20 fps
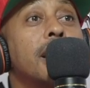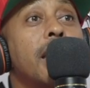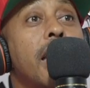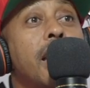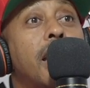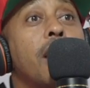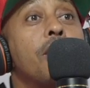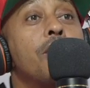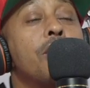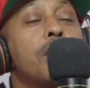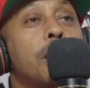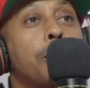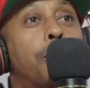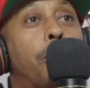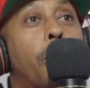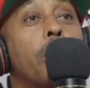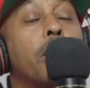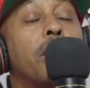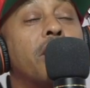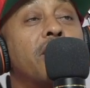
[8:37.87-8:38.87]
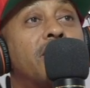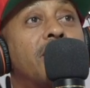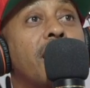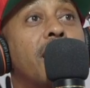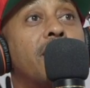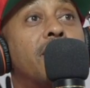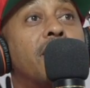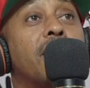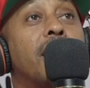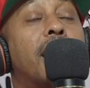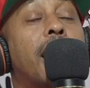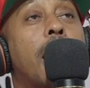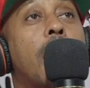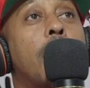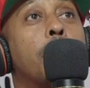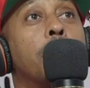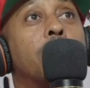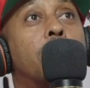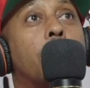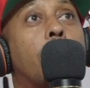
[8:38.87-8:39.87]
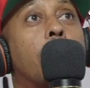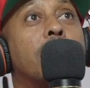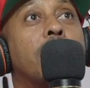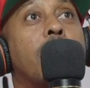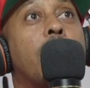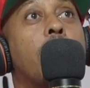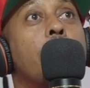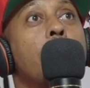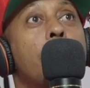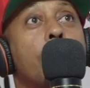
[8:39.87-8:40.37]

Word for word: They giving him Percocets to calm his heart down.